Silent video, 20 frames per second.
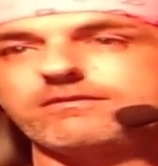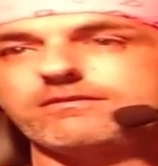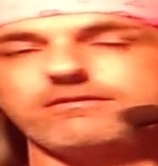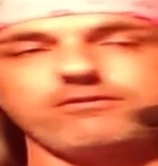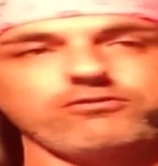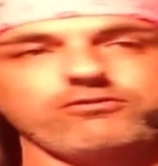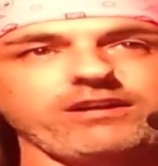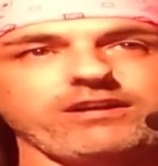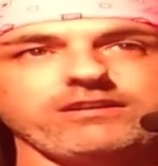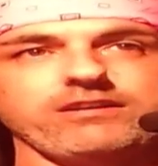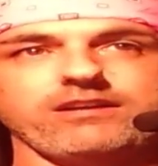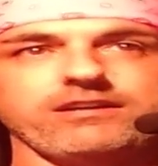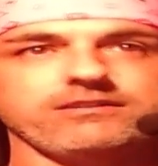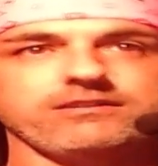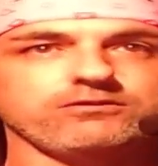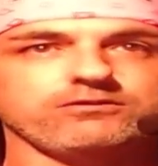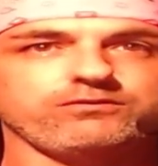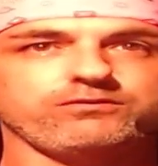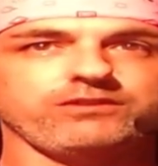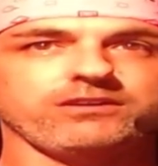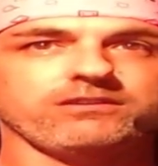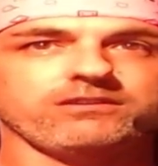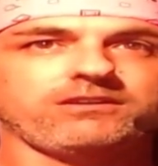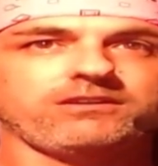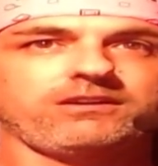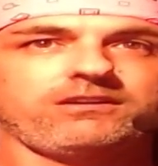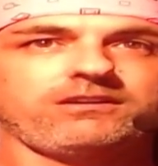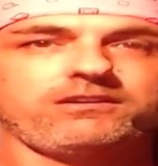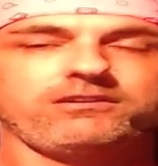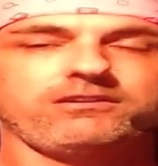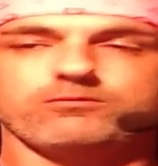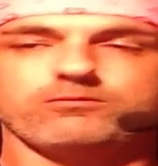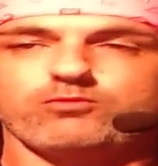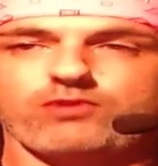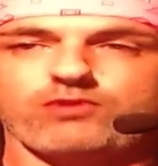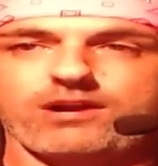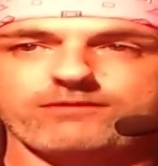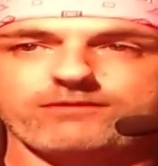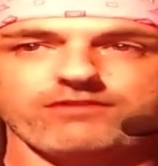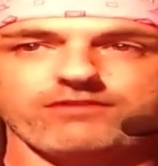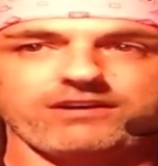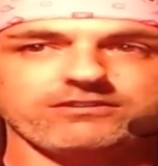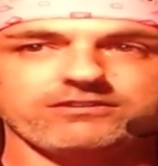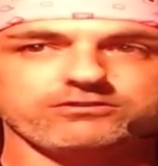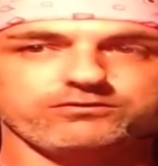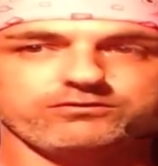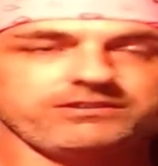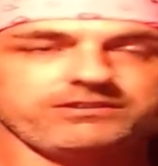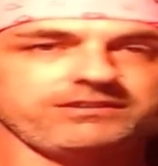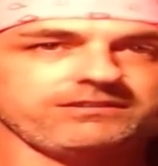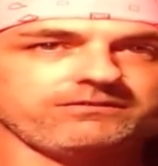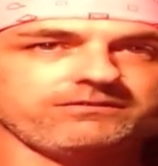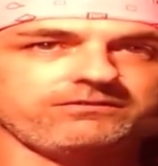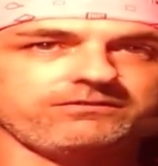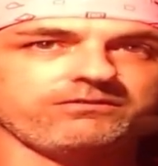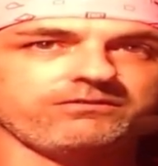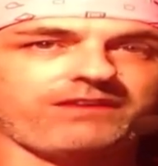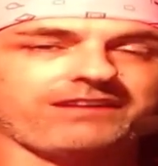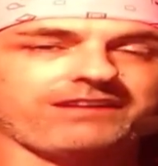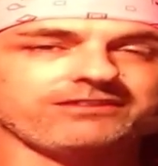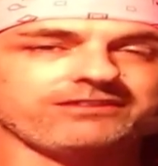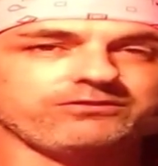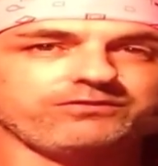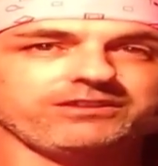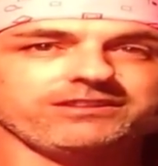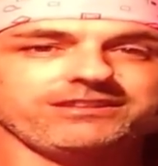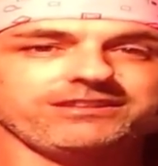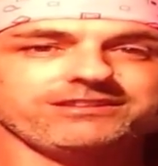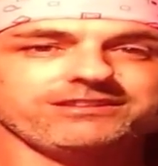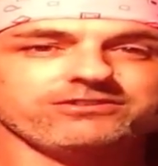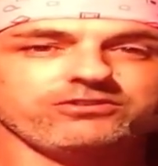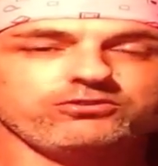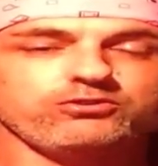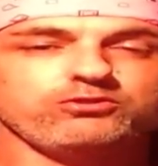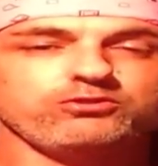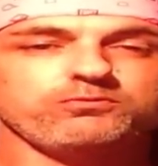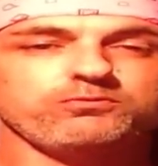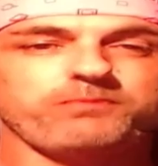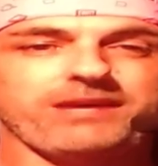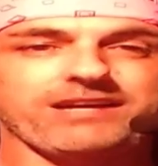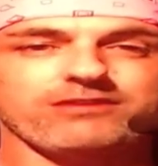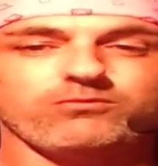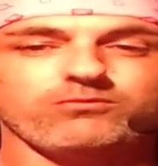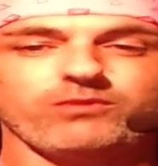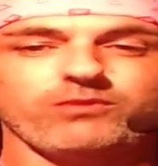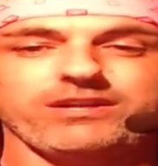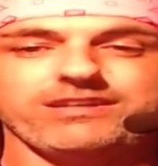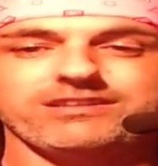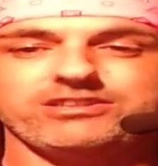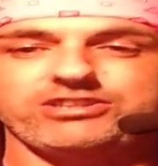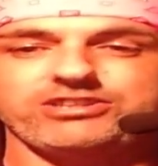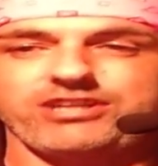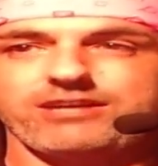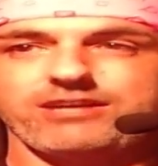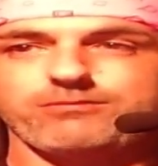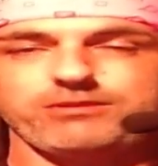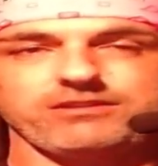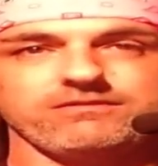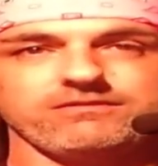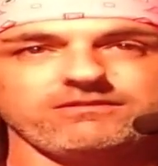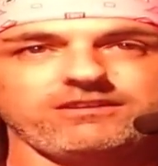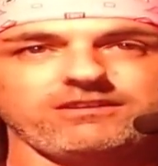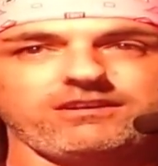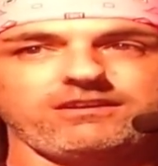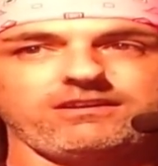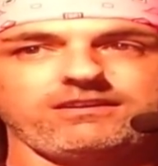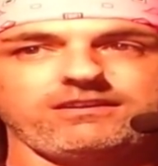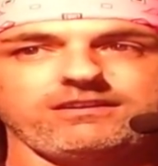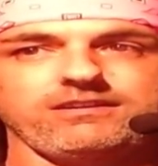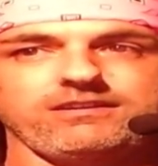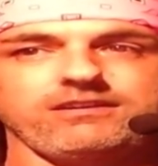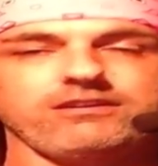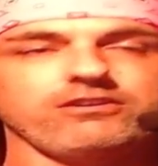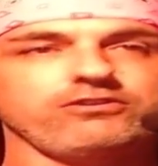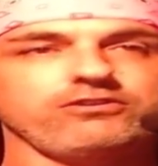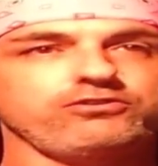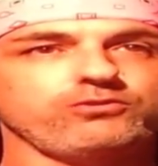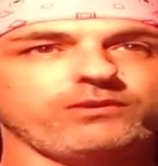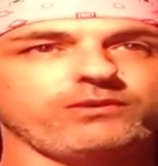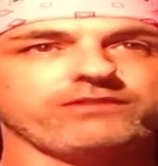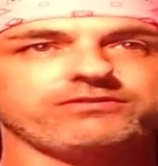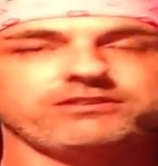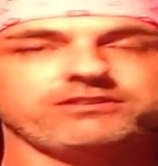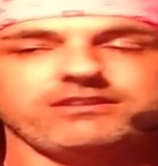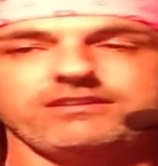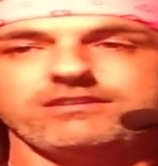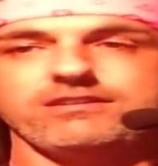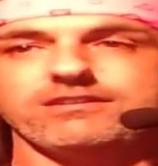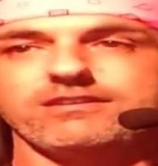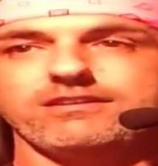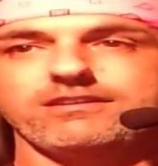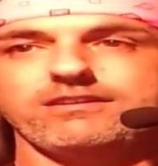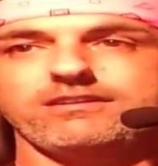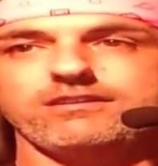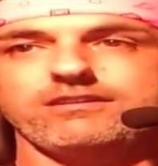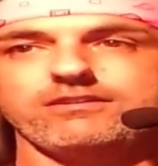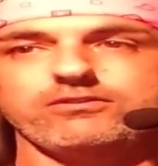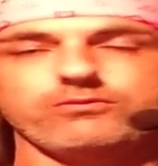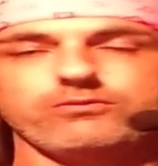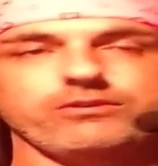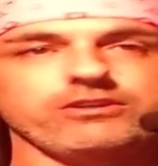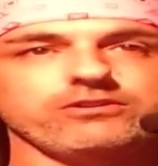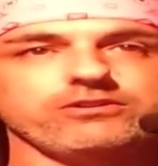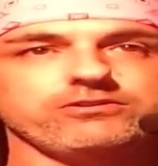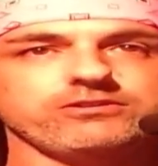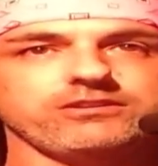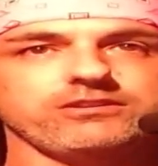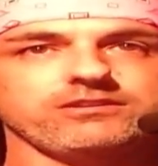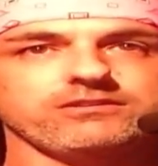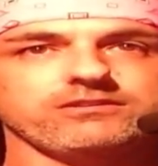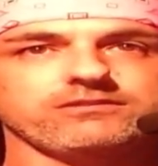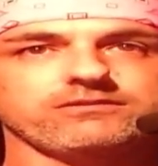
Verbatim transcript: Great night at the Sphere. Merab Dvalishvili is a new bantamweight champion here at U F C three oh six.